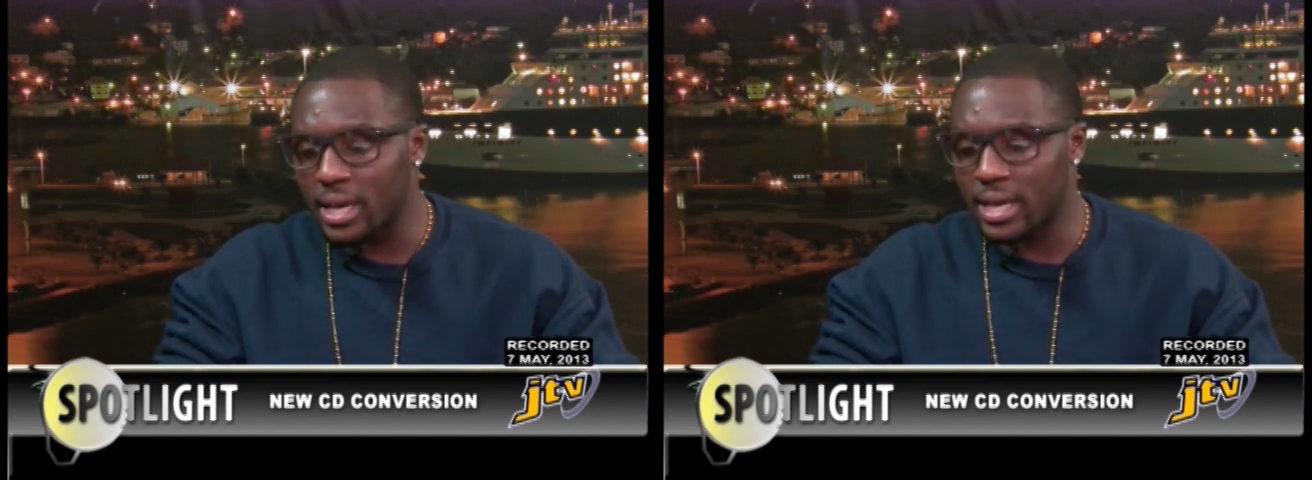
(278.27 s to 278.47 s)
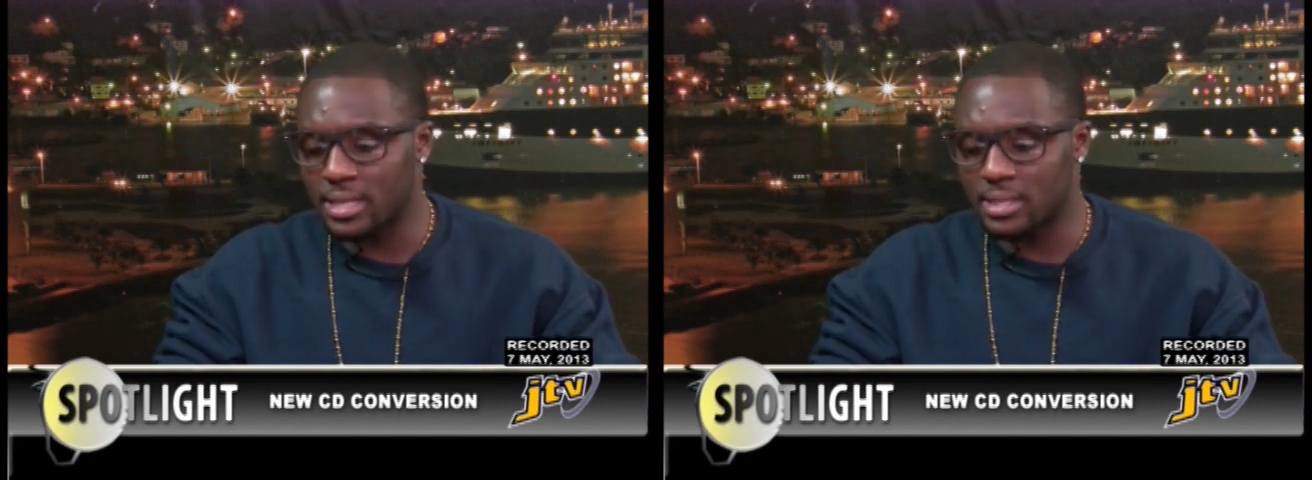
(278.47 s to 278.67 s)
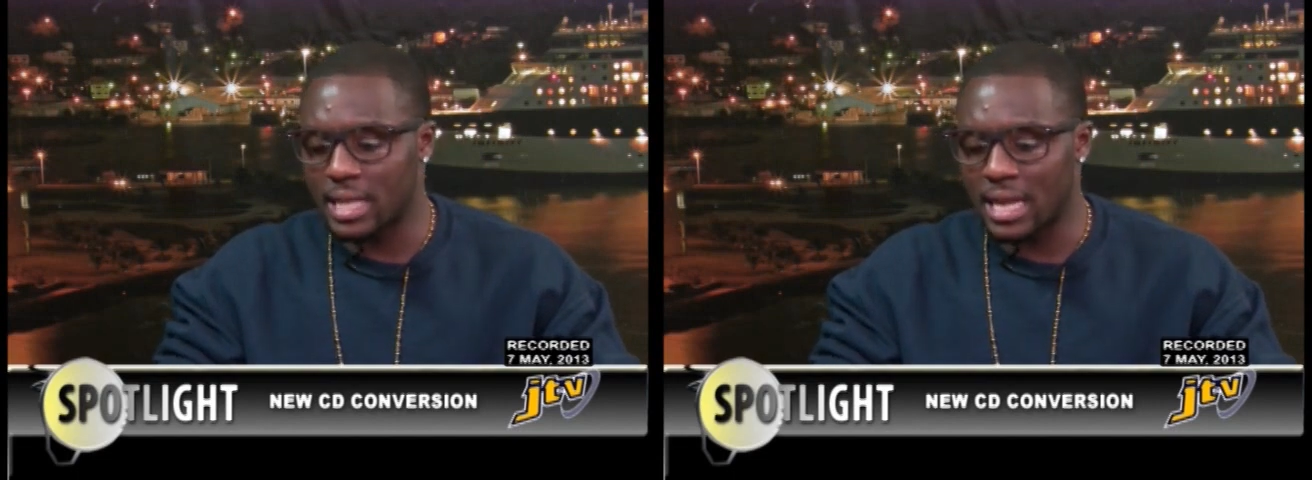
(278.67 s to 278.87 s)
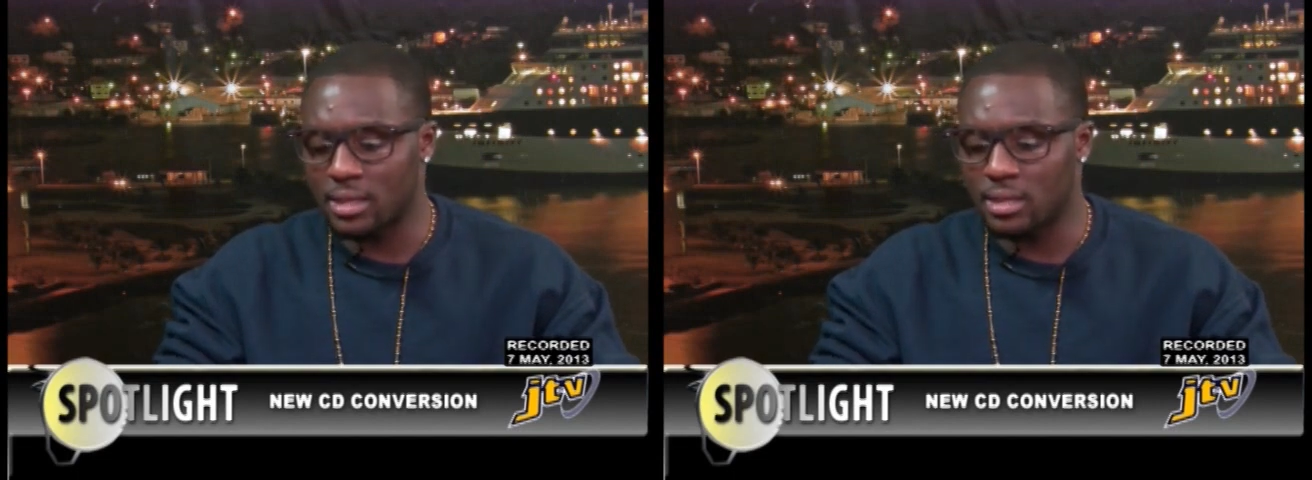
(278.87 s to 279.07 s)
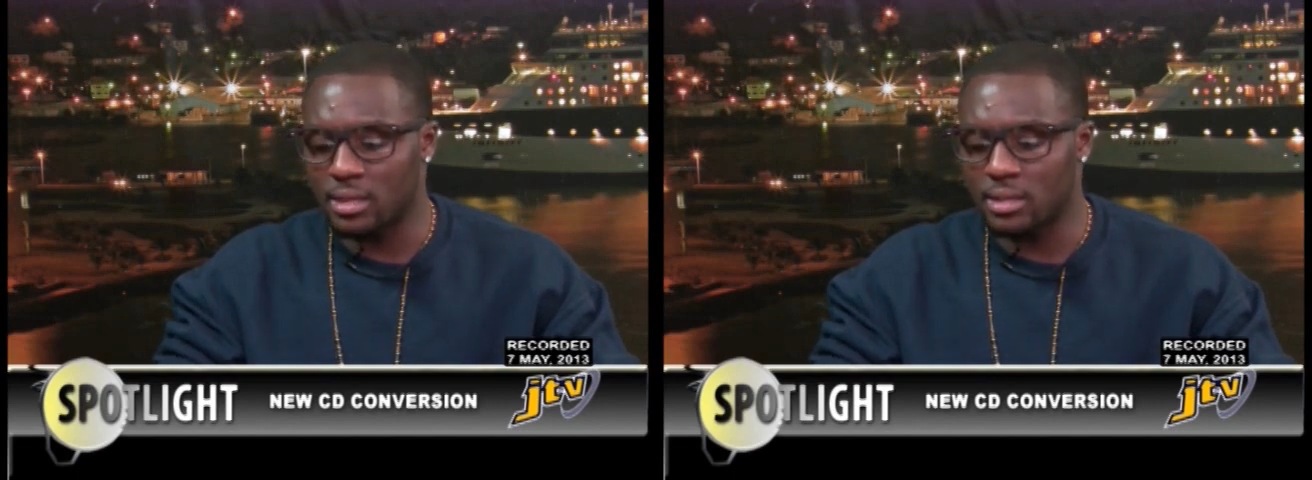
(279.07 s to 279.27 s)
is
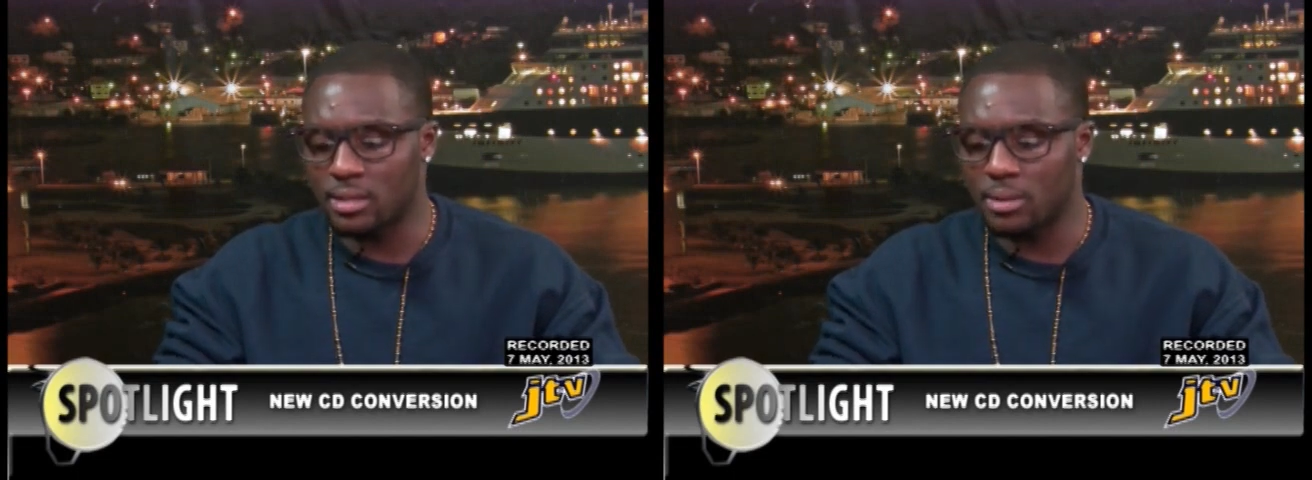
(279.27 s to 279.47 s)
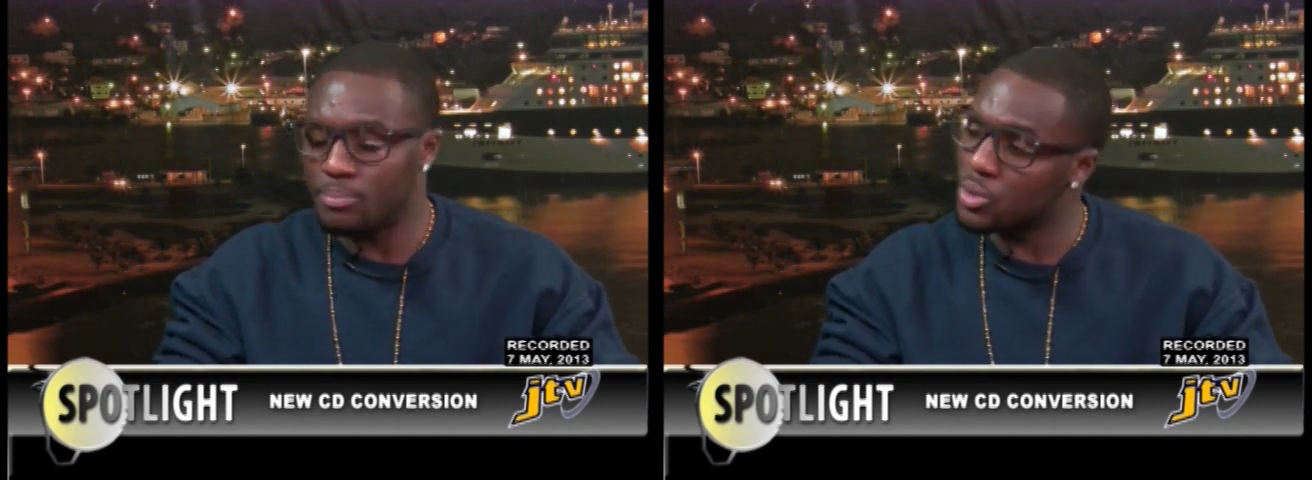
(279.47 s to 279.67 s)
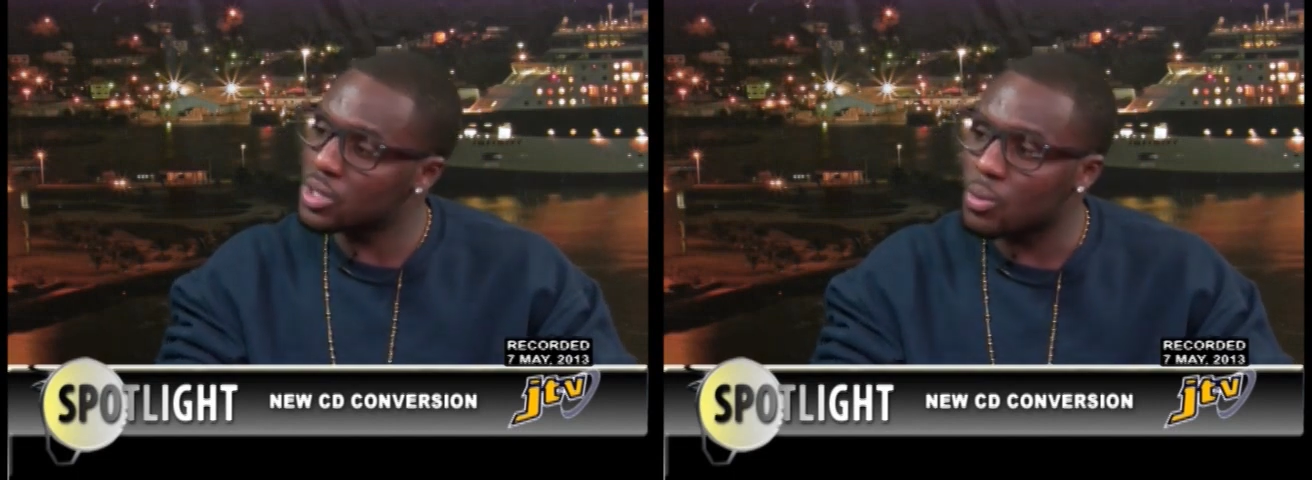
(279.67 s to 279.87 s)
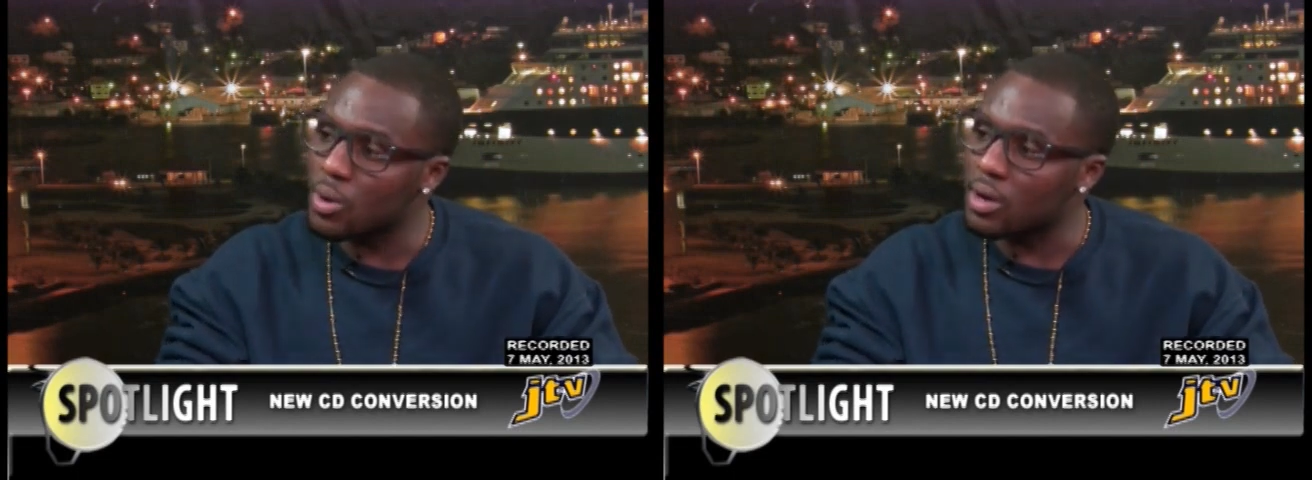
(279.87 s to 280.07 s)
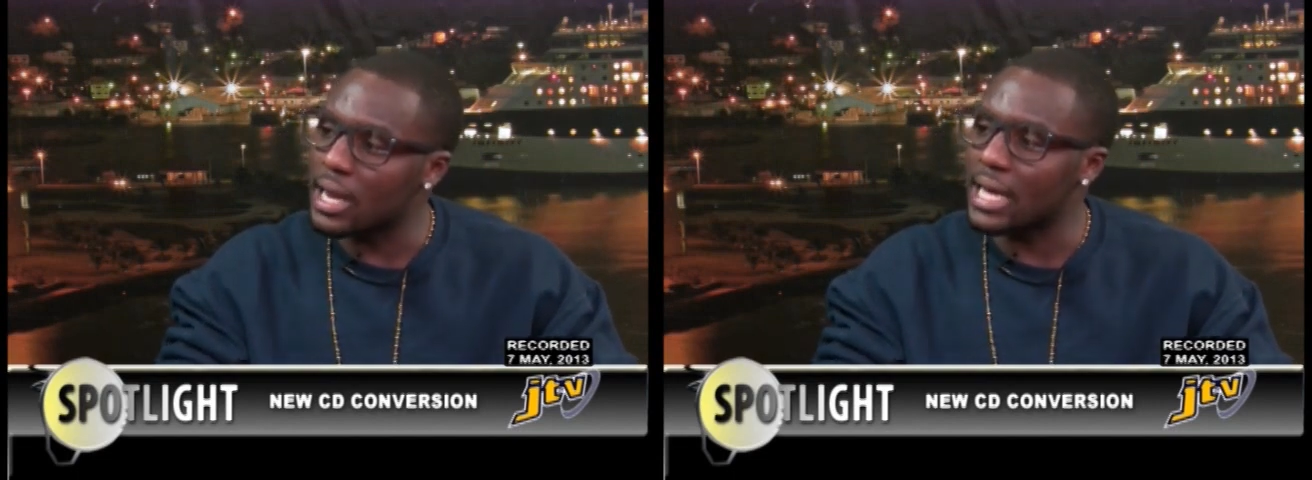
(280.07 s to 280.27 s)
that the the music
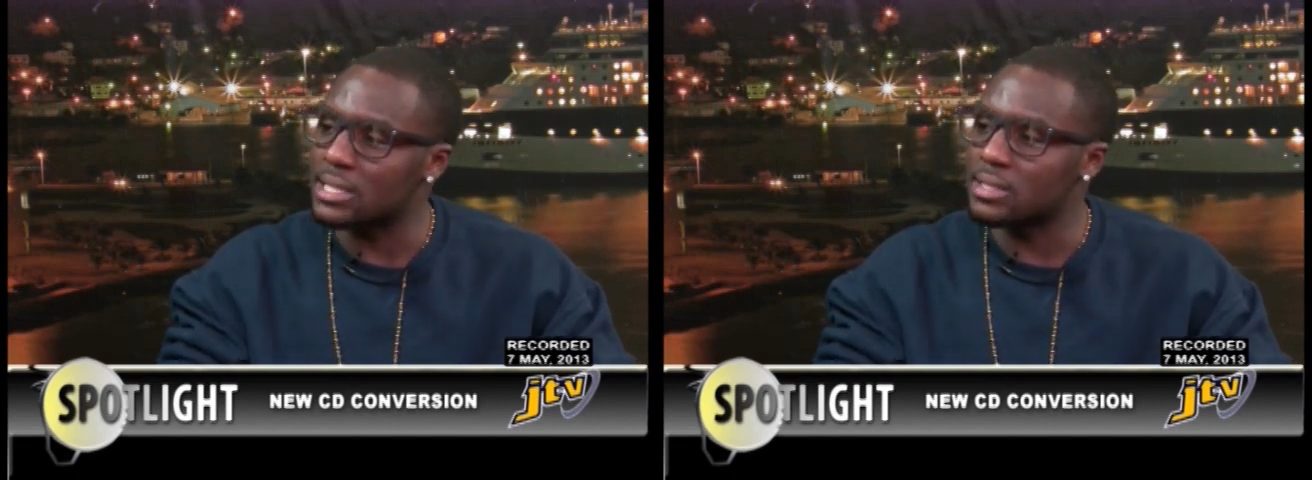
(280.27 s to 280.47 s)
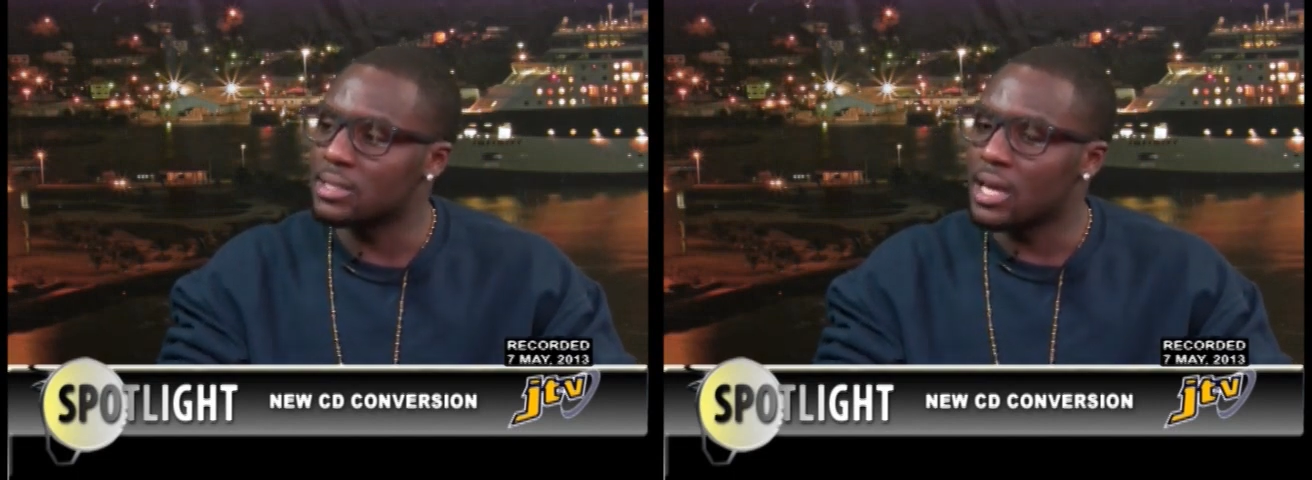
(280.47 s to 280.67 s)
world has